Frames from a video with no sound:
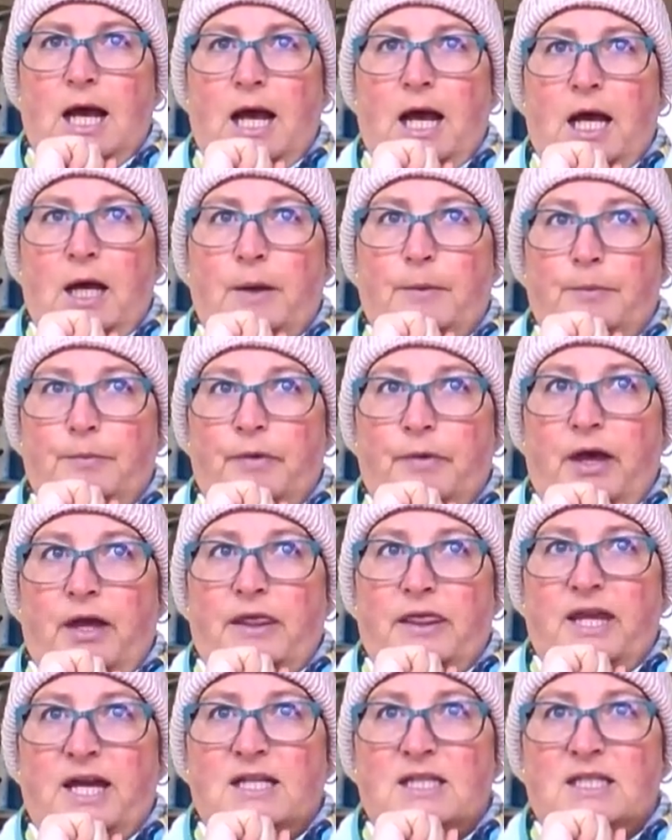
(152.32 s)

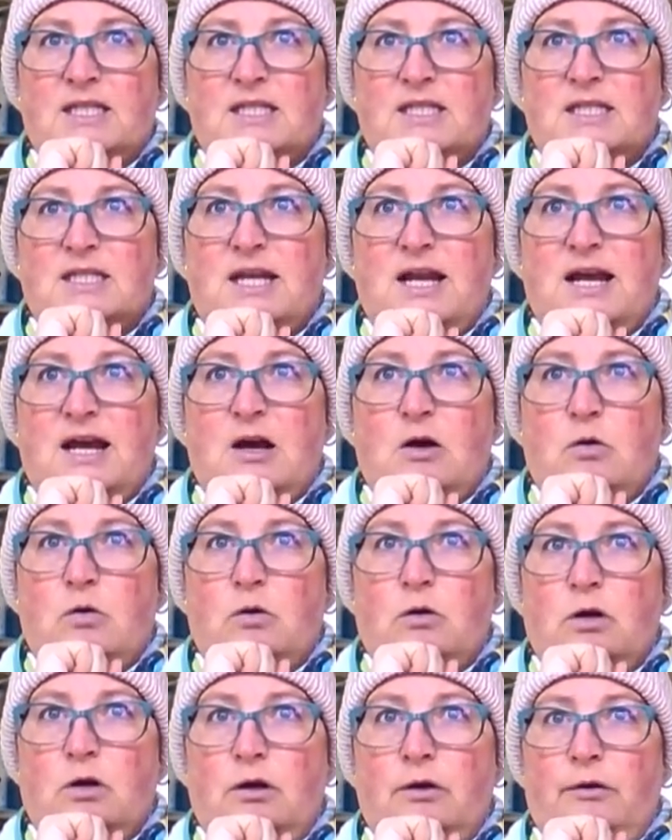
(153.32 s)
And that's
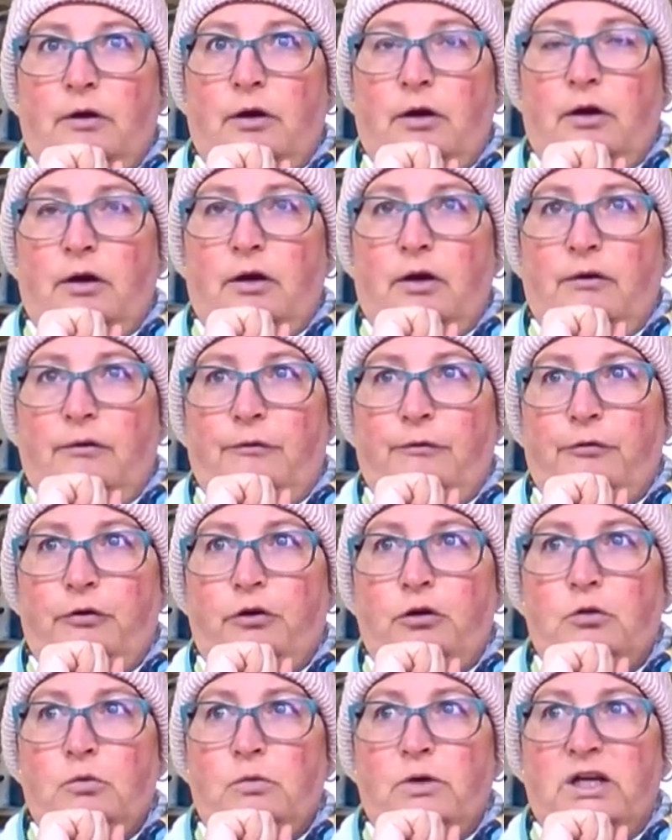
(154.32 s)
now a
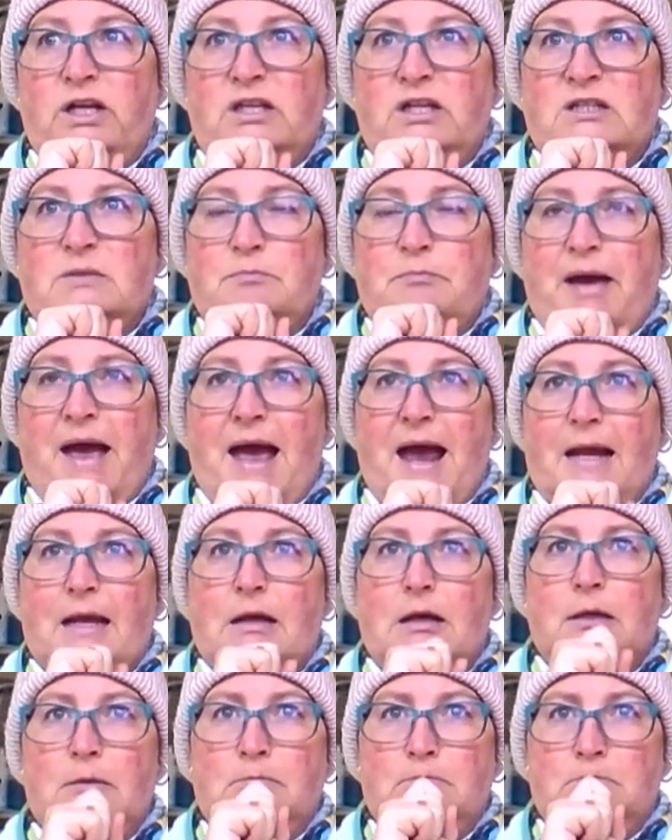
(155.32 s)
few weeks
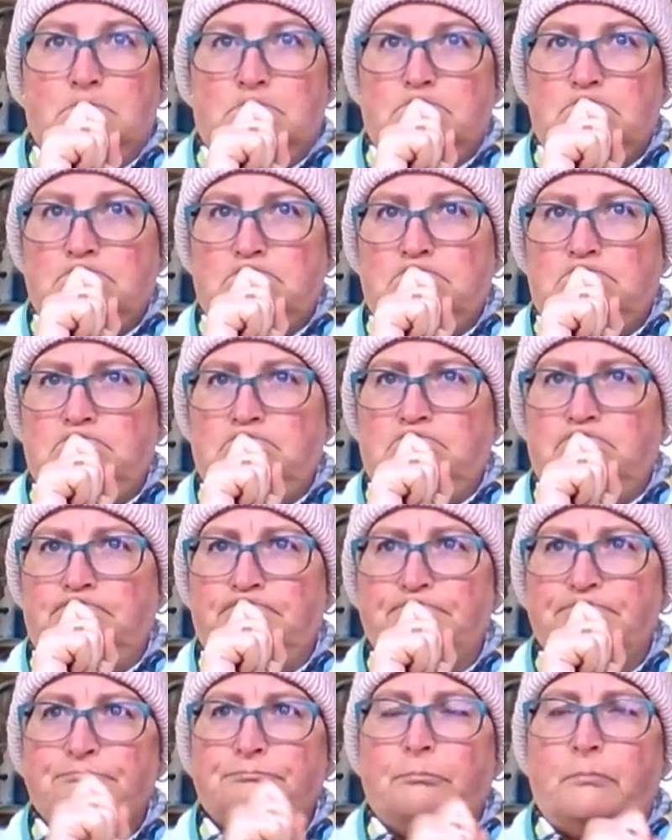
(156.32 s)
back,
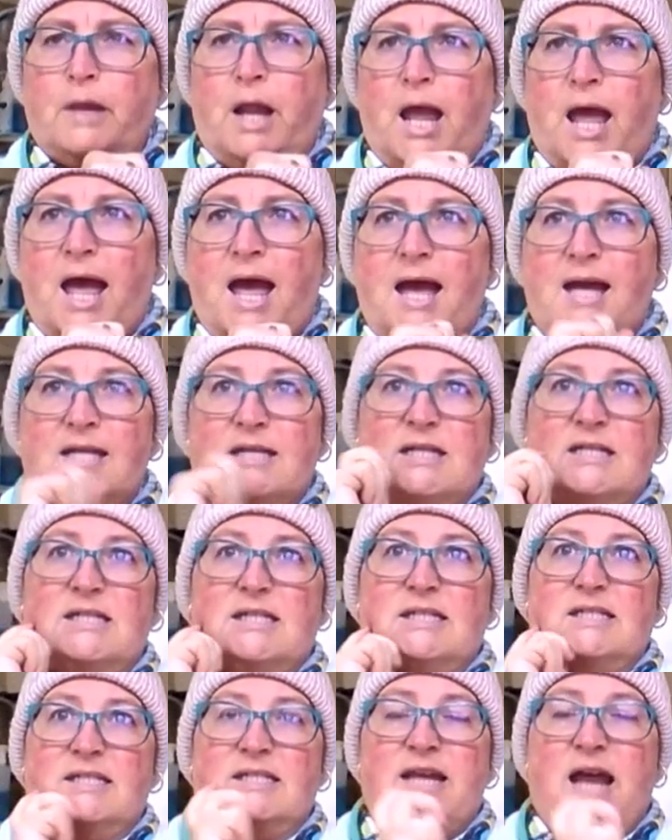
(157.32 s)
and it
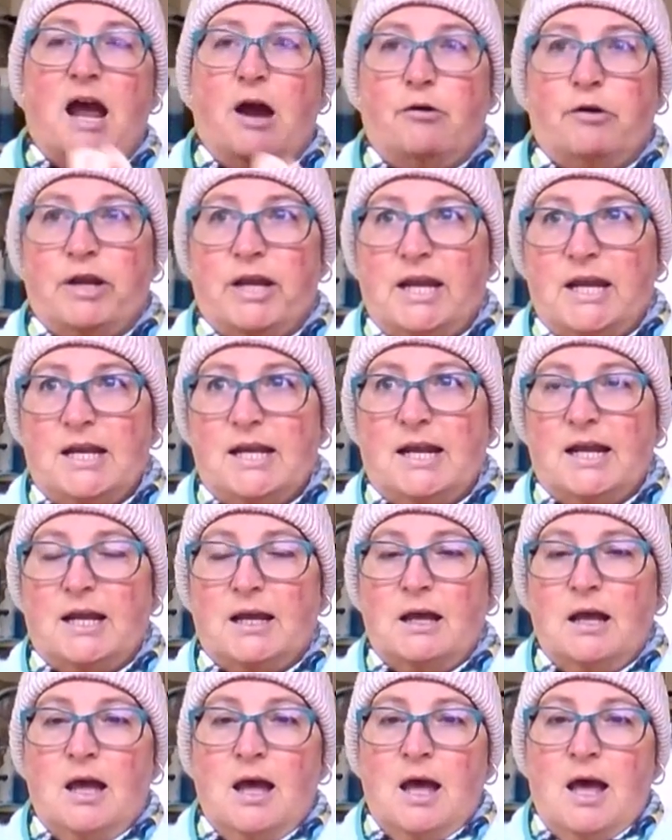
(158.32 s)
is now
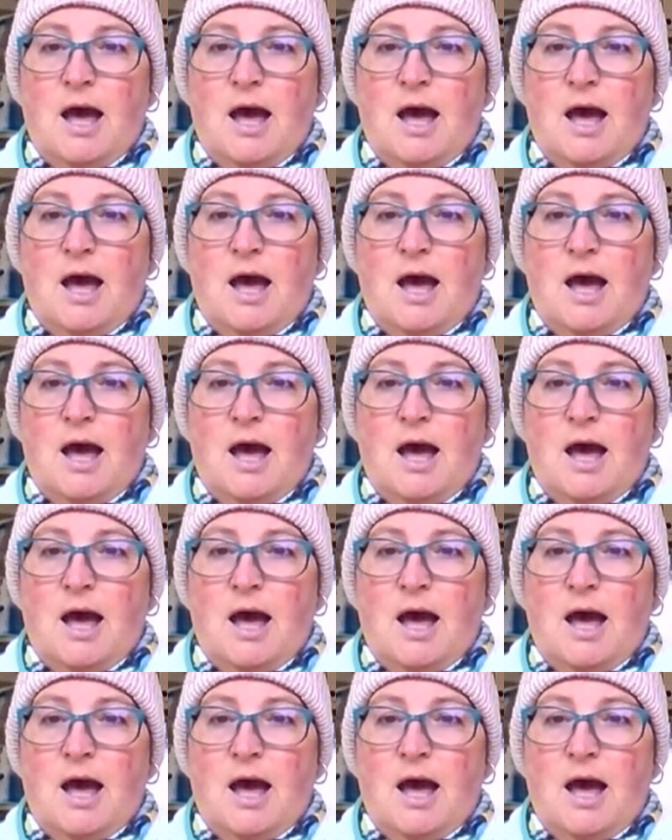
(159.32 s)
healing.